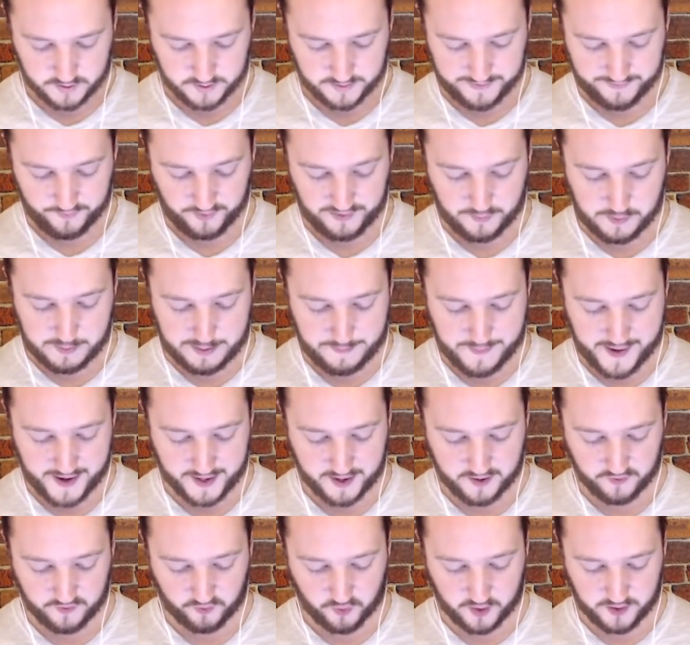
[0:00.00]
I really want my
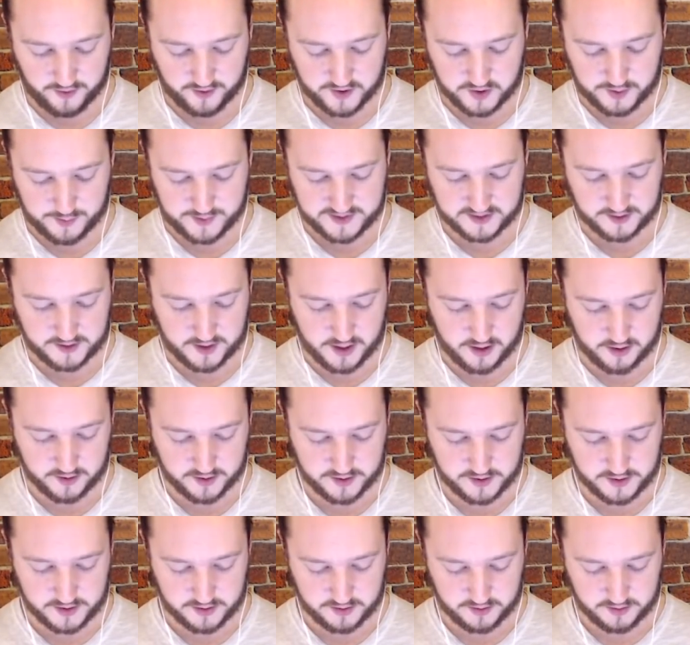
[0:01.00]
Pekka in front of these two
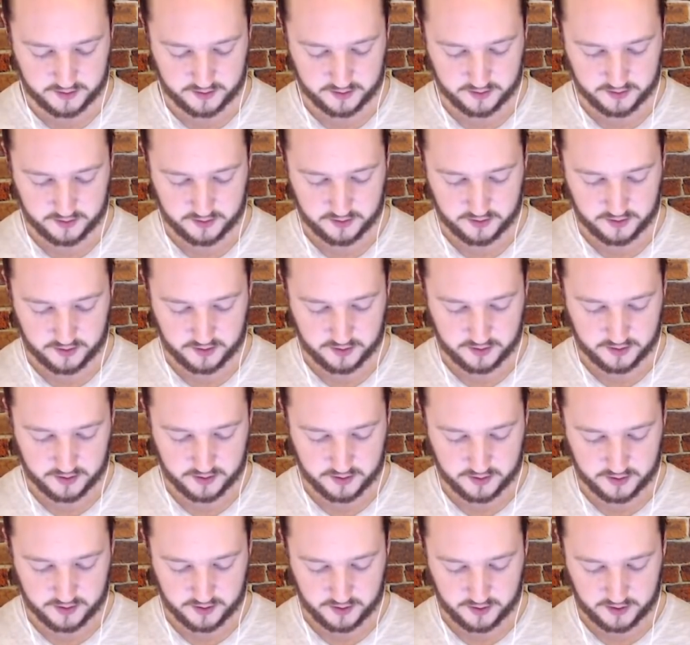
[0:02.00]
Musketeers.
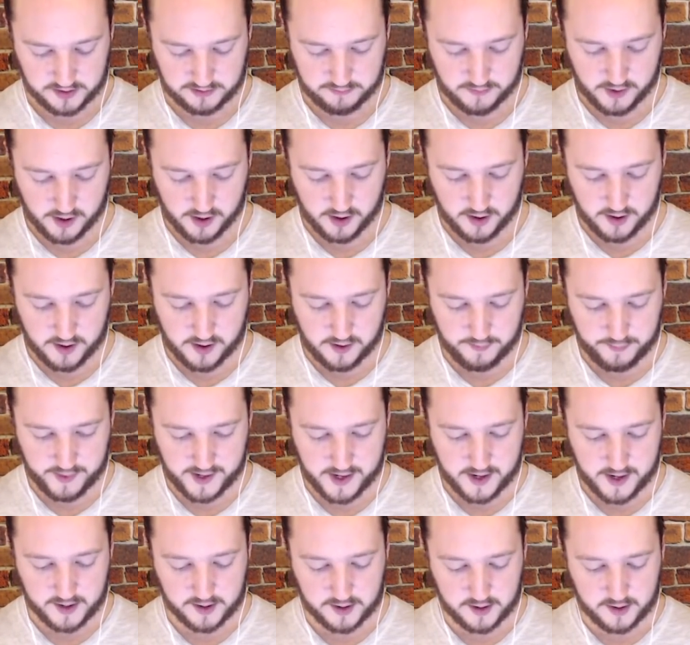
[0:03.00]
Come on,
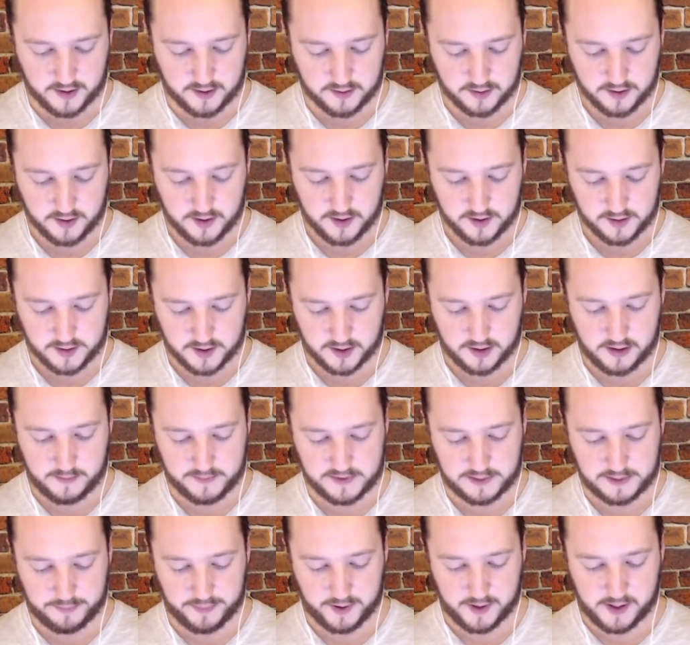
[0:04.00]
Pekka. Come
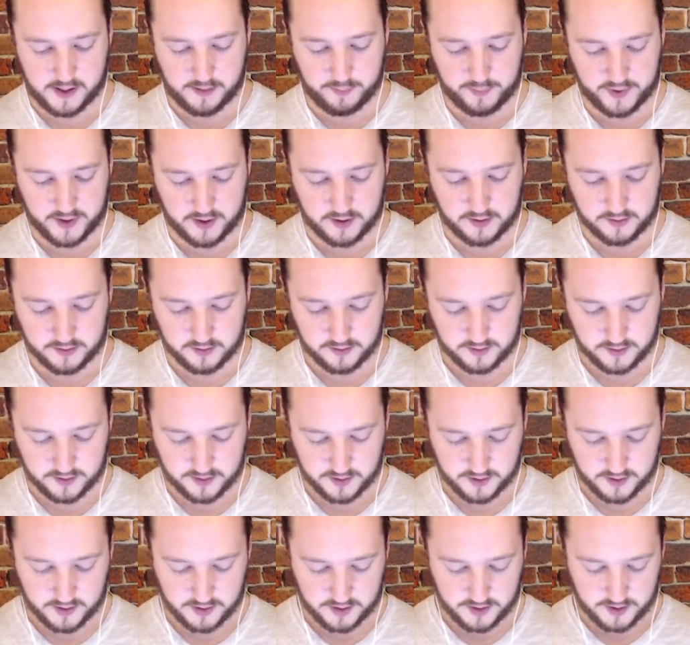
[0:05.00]
to Papa.
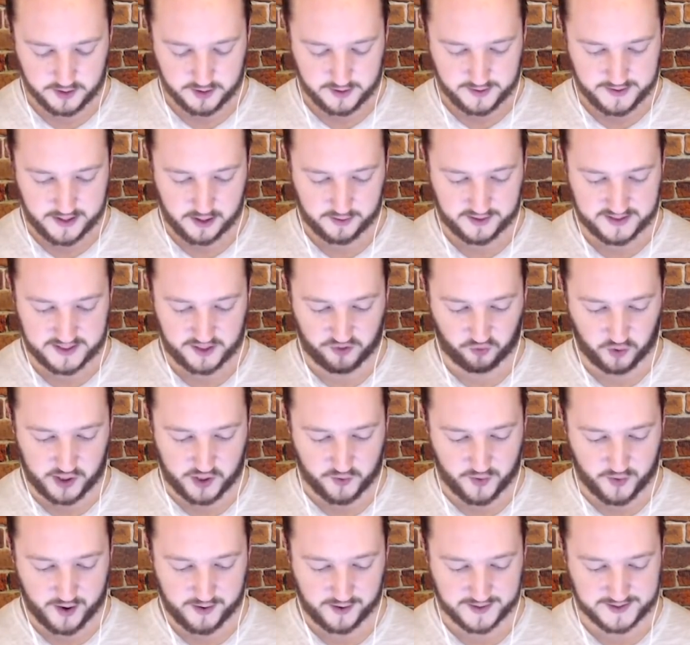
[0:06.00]
Now, does he tree
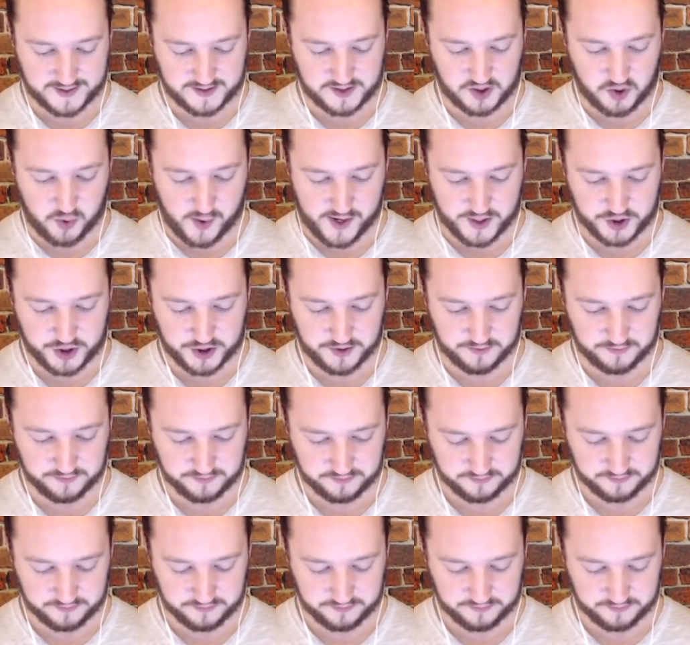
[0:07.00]
crown us? That's the question.